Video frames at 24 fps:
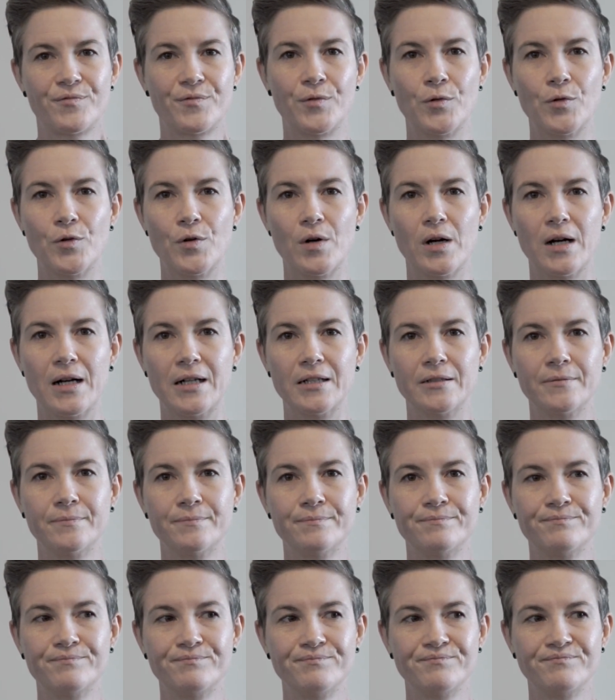for
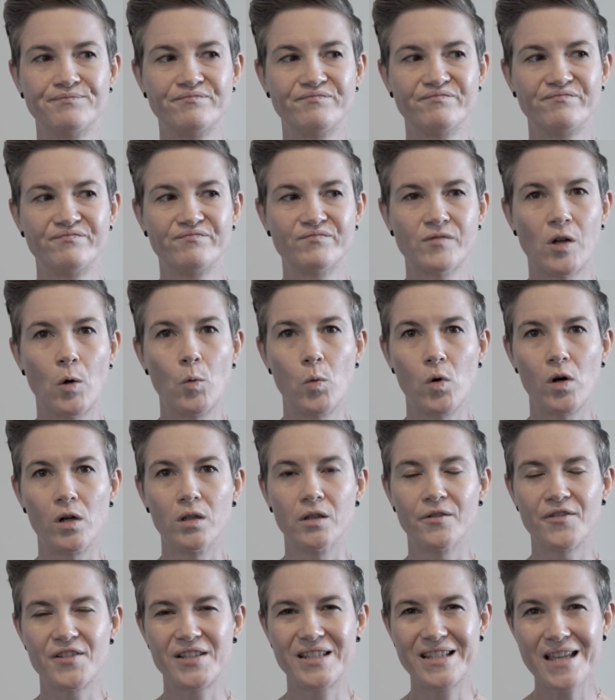a
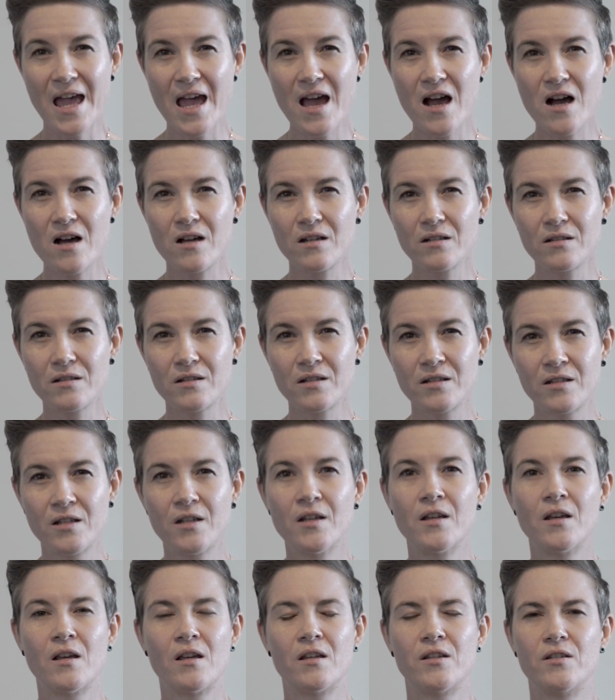wall of sound,
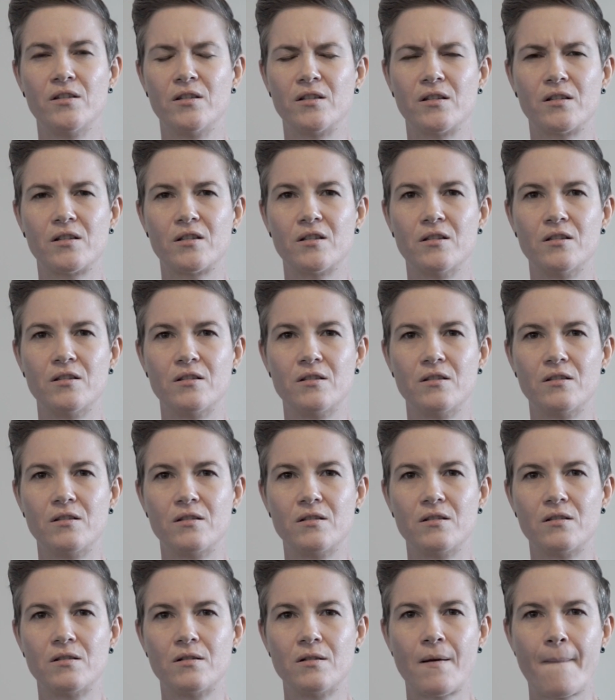you
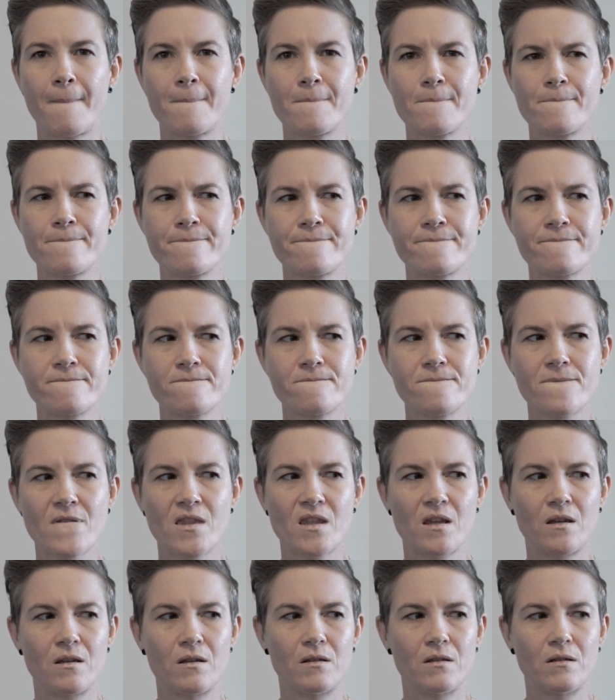can
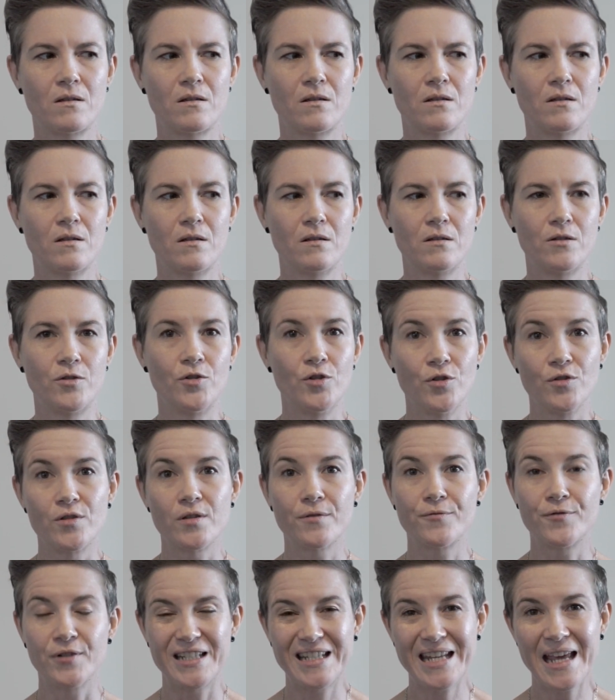use
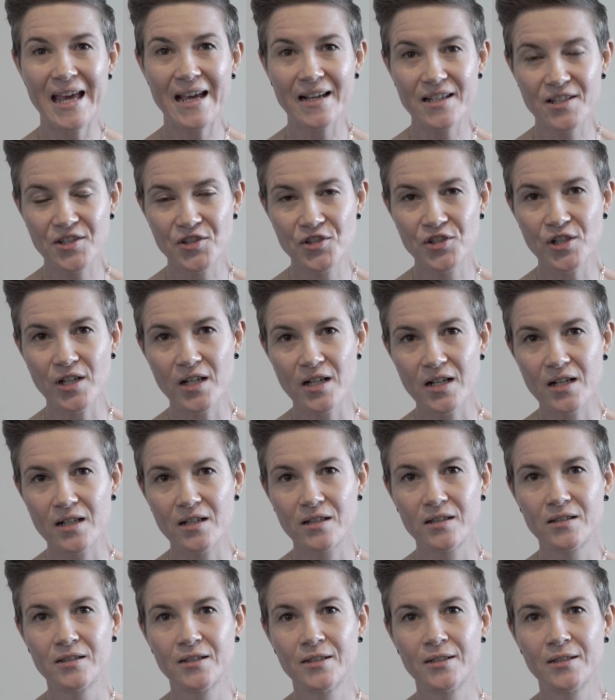it for texture.